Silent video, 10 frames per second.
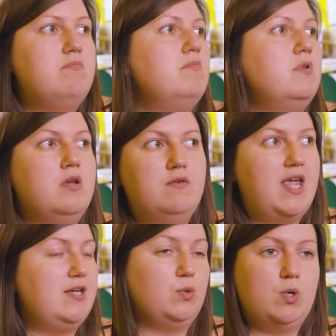
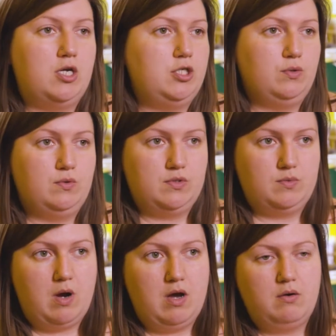8 or 9
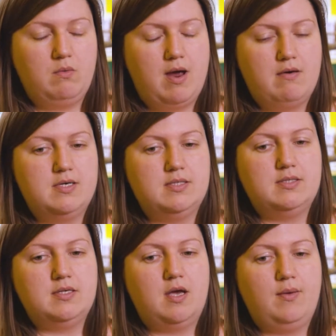children's work,
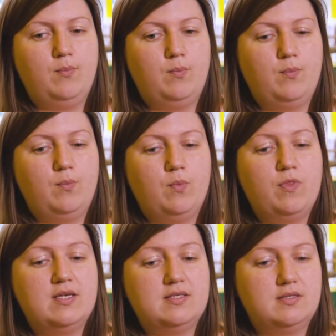whereas
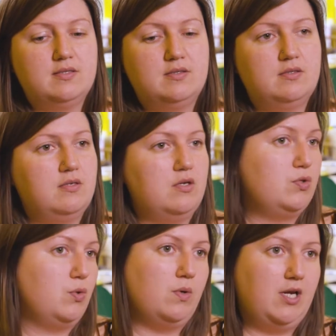this
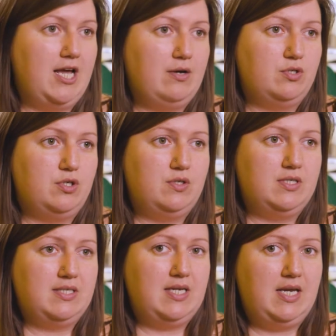tool allows you to
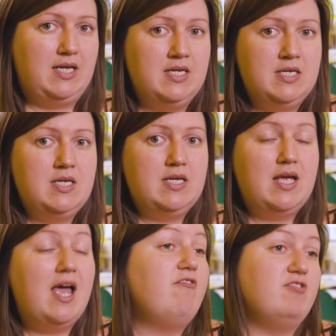see
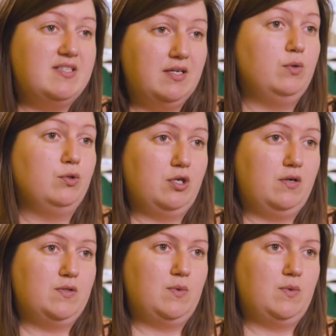every single child's